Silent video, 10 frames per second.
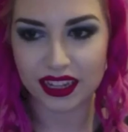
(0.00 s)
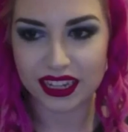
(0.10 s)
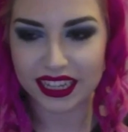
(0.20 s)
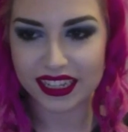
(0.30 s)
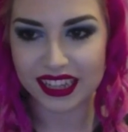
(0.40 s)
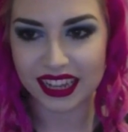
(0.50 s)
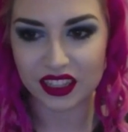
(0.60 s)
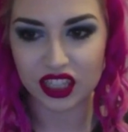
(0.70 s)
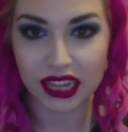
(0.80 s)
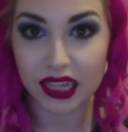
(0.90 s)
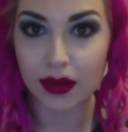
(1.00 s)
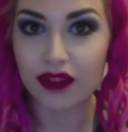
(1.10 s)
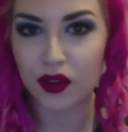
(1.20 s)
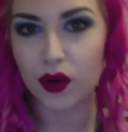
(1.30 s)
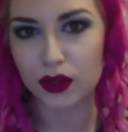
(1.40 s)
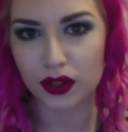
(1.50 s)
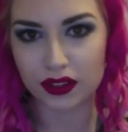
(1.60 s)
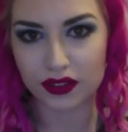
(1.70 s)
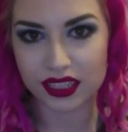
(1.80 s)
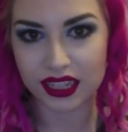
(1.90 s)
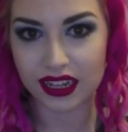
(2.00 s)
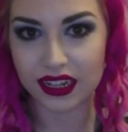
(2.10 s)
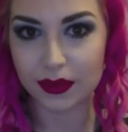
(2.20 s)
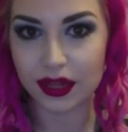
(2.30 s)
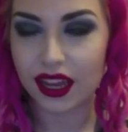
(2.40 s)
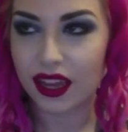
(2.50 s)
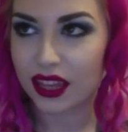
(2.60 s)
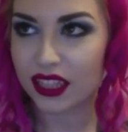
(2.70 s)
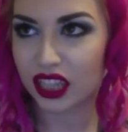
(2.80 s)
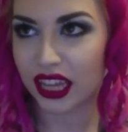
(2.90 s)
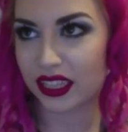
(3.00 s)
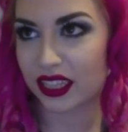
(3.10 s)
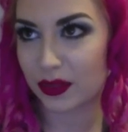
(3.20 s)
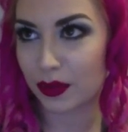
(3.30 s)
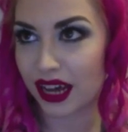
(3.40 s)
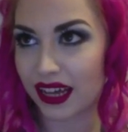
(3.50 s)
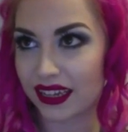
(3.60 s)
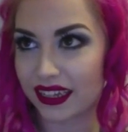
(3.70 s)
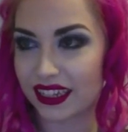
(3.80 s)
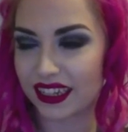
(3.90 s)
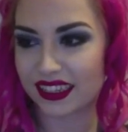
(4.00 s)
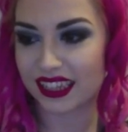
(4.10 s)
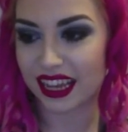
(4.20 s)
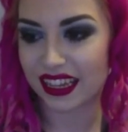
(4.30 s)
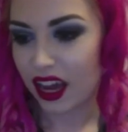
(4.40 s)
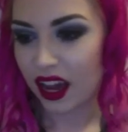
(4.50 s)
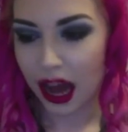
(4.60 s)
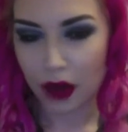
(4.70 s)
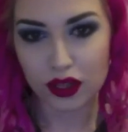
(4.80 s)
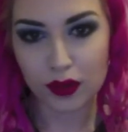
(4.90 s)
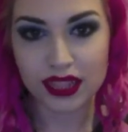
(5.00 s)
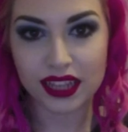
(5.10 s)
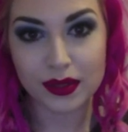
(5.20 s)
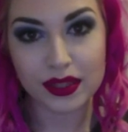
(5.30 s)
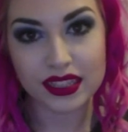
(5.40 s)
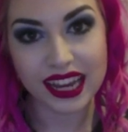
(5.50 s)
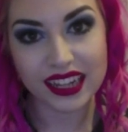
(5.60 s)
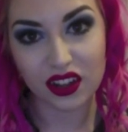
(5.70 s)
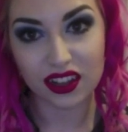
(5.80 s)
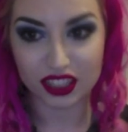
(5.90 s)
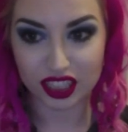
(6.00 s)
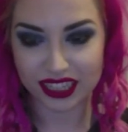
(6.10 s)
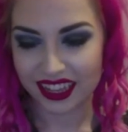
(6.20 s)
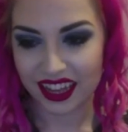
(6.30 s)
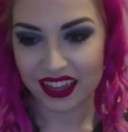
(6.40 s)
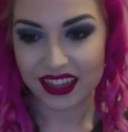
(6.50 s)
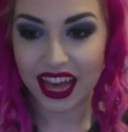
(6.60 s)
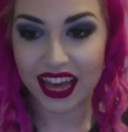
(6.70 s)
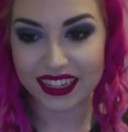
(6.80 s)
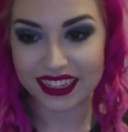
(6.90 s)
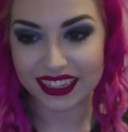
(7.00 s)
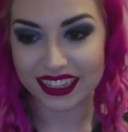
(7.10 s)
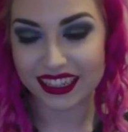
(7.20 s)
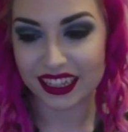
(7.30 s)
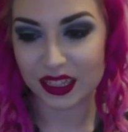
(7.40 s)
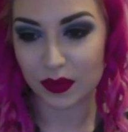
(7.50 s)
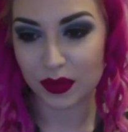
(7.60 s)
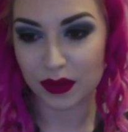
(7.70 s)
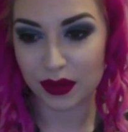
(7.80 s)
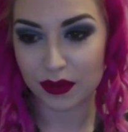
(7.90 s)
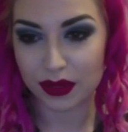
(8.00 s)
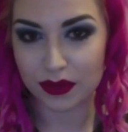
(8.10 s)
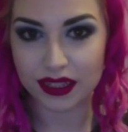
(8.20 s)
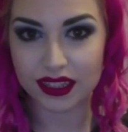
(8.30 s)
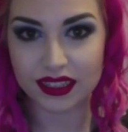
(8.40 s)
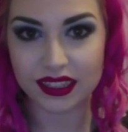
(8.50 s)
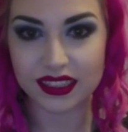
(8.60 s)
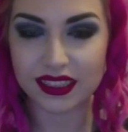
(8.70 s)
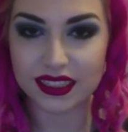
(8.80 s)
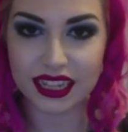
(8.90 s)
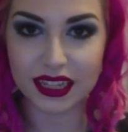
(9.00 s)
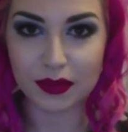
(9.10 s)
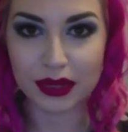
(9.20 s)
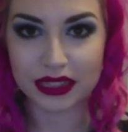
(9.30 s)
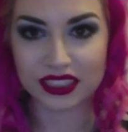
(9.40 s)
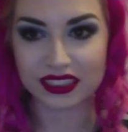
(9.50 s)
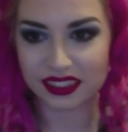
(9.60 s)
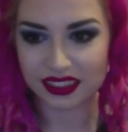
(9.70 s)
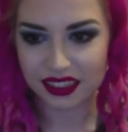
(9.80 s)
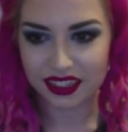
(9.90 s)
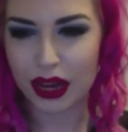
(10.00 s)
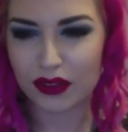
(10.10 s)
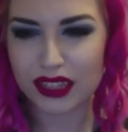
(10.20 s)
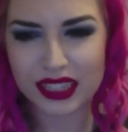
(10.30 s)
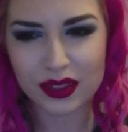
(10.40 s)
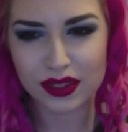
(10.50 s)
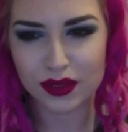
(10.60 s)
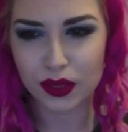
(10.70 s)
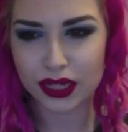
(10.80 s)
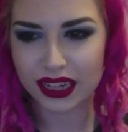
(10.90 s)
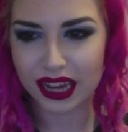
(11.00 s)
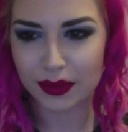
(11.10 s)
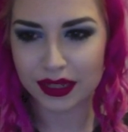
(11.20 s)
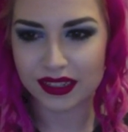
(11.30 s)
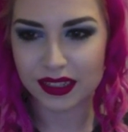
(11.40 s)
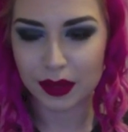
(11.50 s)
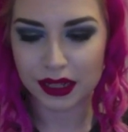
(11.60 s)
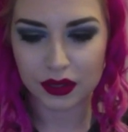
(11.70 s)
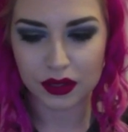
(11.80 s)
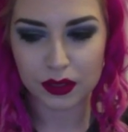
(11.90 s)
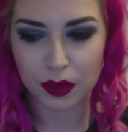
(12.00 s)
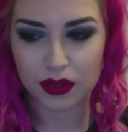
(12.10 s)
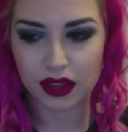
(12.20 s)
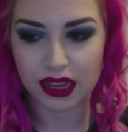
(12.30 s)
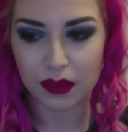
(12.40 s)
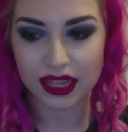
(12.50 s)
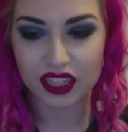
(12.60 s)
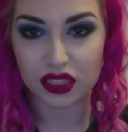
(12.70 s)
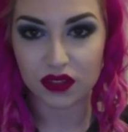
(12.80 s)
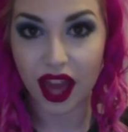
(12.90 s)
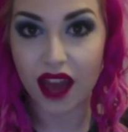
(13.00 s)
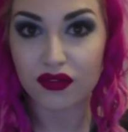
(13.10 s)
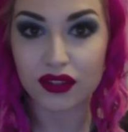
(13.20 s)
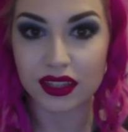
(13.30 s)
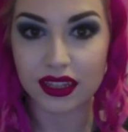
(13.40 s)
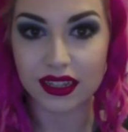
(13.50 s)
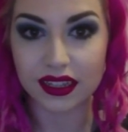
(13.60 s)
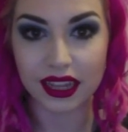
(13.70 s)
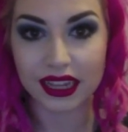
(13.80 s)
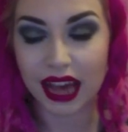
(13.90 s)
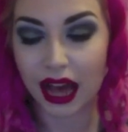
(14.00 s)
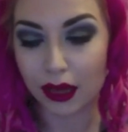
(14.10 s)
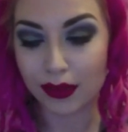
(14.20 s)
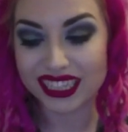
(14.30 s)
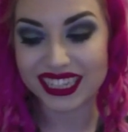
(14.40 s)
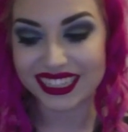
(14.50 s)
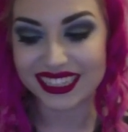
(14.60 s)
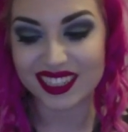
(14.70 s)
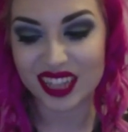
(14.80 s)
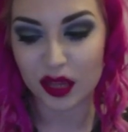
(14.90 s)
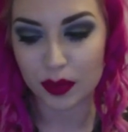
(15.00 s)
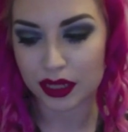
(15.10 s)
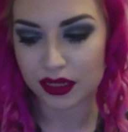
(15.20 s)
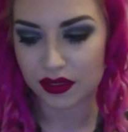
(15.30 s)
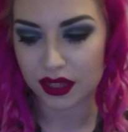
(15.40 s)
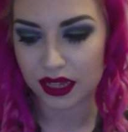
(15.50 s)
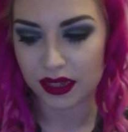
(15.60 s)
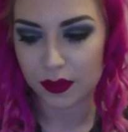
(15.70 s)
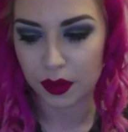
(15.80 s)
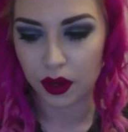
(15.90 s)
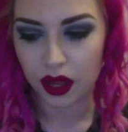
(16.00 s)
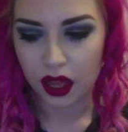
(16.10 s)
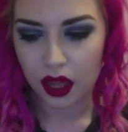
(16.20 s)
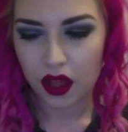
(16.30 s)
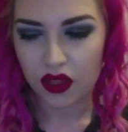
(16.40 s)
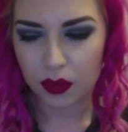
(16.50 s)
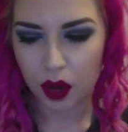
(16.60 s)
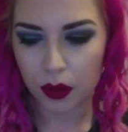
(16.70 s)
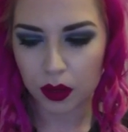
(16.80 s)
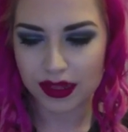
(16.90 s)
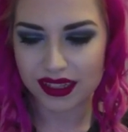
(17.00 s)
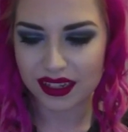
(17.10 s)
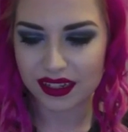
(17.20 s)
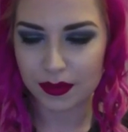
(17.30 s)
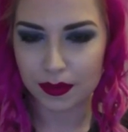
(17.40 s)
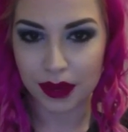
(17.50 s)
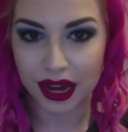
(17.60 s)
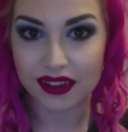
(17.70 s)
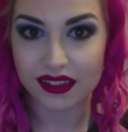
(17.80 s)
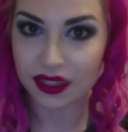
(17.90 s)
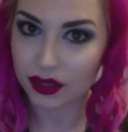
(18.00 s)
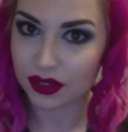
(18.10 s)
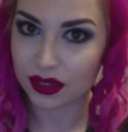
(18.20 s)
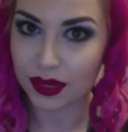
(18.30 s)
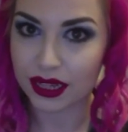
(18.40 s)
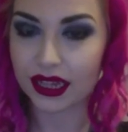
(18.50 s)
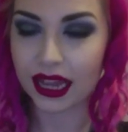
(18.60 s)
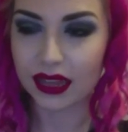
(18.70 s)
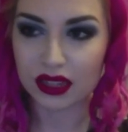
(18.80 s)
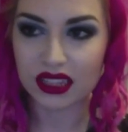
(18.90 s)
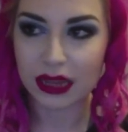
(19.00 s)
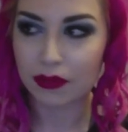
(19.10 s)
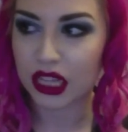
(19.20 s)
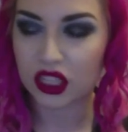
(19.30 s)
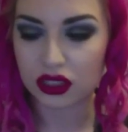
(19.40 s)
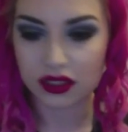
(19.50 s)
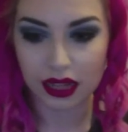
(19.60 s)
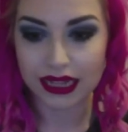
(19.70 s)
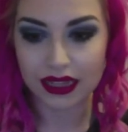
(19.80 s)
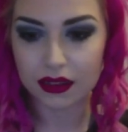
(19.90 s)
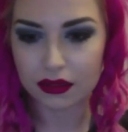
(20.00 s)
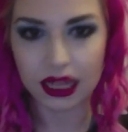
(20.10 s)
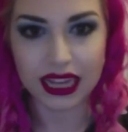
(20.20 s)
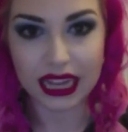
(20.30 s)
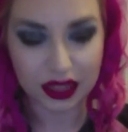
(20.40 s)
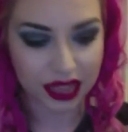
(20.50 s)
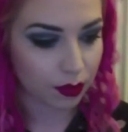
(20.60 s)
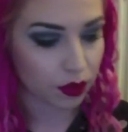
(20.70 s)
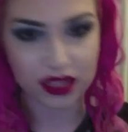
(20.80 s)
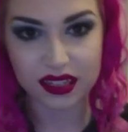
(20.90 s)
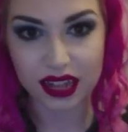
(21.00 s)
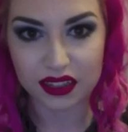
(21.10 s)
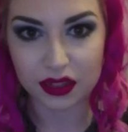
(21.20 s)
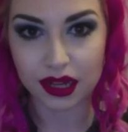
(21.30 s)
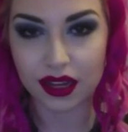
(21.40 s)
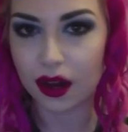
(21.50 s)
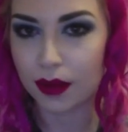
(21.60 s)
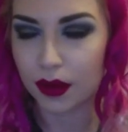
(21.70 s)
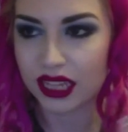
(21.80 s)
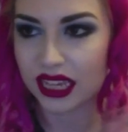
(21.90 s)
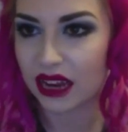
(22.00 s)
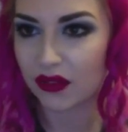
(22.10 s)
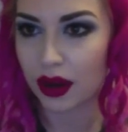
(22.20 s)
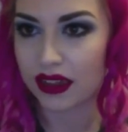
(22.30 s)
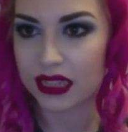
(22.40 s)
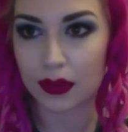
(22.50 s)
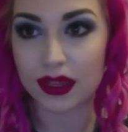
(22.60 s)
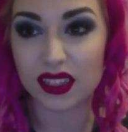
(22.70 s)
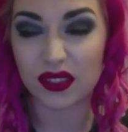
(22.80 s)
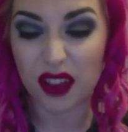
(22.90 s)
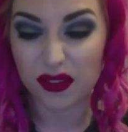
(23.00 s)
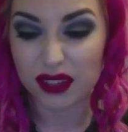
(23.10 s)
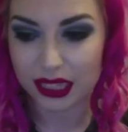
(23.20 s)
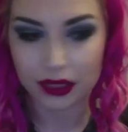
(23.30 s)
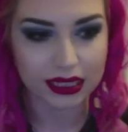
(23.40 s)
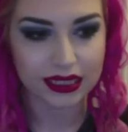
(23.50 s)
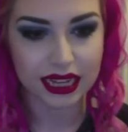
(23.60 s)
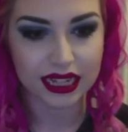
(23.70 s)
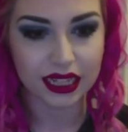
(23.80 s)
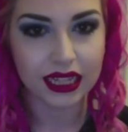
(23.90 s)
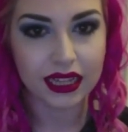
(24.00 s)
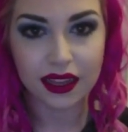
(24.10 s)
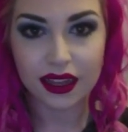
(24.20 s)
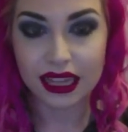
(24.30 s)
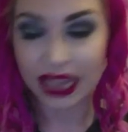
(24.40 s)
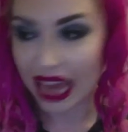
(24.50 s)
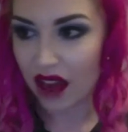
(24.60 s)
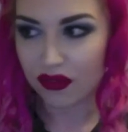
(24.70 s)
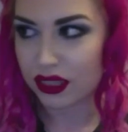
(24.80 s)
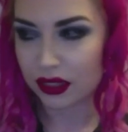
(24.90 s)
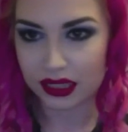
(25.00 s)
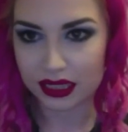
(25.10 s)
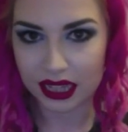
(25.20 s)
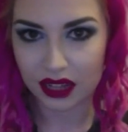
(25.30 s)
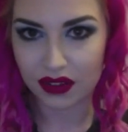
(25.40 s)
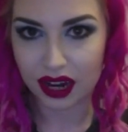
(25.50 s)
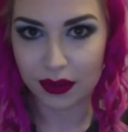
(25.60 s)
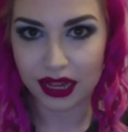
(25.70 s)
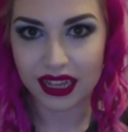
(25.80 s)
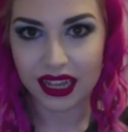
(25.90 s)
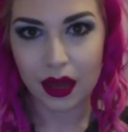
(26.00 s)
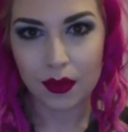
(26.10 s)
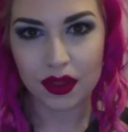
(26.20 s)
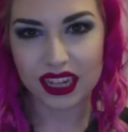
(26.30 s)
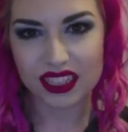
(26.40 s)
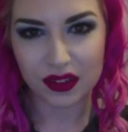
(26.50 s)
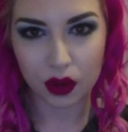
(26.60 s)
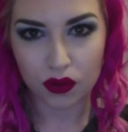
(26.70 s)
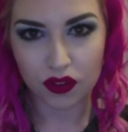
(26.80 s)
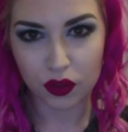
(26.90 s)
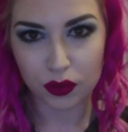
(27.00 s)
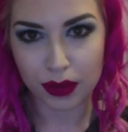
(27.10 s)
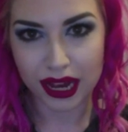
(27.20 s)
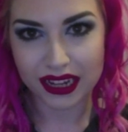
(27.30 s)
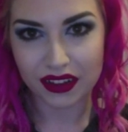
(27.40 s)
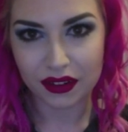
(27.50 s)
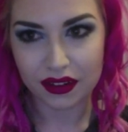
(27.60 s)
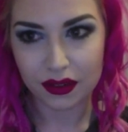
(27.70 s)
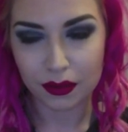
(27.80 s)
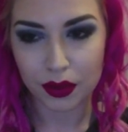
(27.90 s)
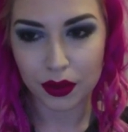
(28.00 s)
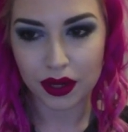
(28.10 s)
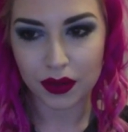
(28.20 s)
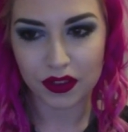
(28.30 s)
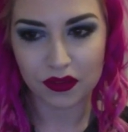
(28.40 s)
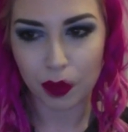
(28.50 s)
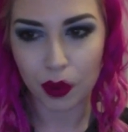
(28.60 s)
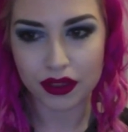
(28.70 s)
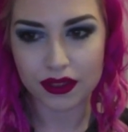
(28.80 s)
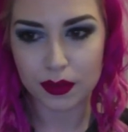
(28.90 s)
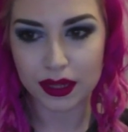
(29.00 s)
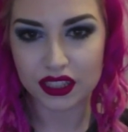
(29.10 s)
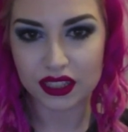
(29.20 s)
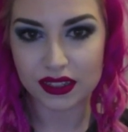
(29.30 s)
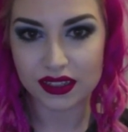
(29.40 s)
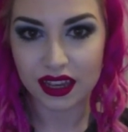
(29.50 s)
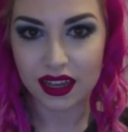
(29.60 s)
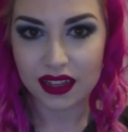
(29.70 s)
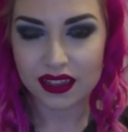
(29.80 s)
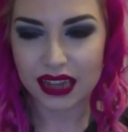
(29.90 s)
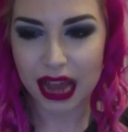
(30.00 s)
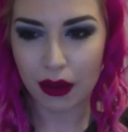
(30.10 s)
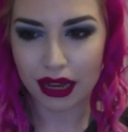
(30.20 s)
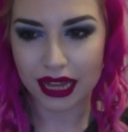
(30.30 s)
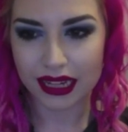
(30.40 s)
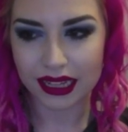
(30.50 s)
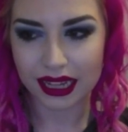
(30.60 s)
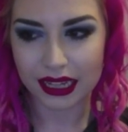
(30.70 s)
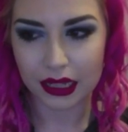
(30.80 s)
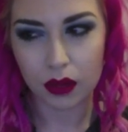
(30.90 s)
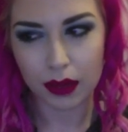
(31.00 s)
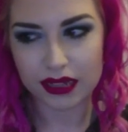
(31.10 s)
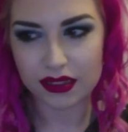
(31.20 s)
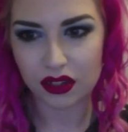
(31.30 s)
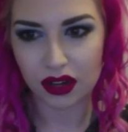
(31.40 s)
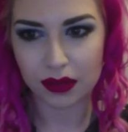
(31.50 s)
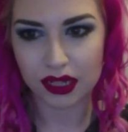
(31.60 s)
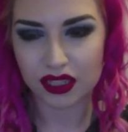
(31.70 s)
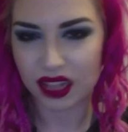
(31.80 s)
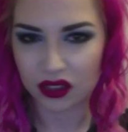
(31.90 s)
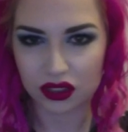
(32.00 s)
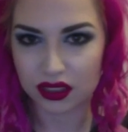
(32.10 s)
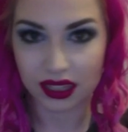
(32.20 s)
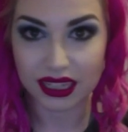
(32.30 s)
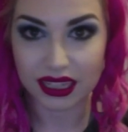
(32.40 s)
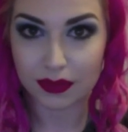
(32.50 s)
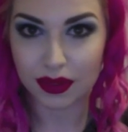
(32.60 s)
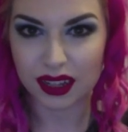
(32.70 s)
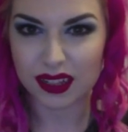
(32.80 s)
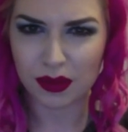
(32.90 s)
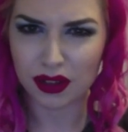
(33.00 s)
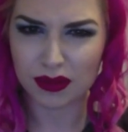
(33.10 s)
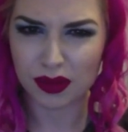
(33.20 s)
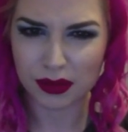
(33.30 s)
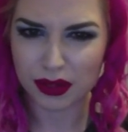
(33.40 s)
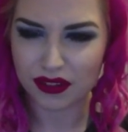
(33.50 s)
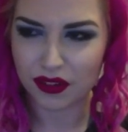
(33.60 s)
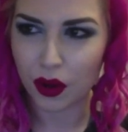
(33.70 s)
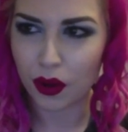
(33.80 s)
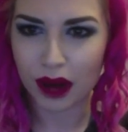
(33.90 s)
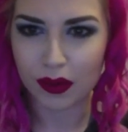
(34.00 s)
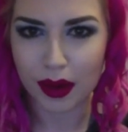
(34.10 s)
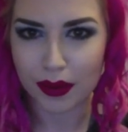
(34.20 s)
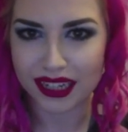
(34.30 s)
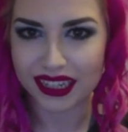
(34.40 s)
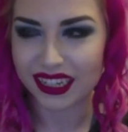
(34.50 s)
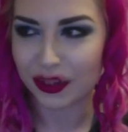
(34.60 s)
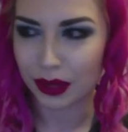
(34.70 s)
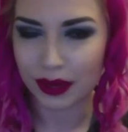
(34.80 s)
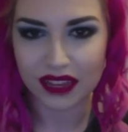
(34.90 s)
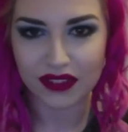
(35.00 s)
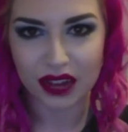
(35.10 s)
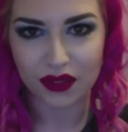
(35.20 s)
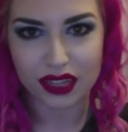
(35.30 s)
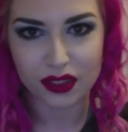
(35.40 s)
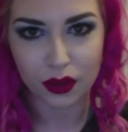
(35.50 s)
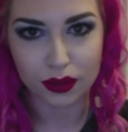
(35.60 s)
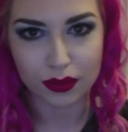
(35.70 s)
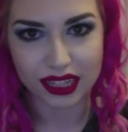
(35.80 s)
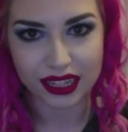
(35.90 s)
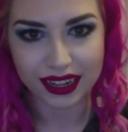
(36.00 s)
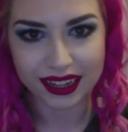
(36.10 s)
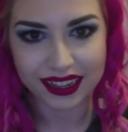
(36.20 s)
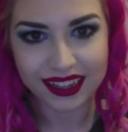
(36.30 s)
He said, checking my phone all of the time, then changed his mind and said, I was obsessed with technology. And then he said something about me being addicted to taking pictures. I always see those as weird habits, but I do suppose I take pictures of everything. Like, I am addicted to taking pictures of things, but the problem isn't as bad as it used to be. Like, I used to take pictures, like the camera was attached to my arm. I would take it everywhere and take pictures of every single detail, like every single detail around me. But then I started to overflood my computer with pointless pictures. So now I kind of like, a lot of my Instagram pictures I'll just delete because I'm not going to put them in a photo album, am I? Like when I'm 5 years old and be like,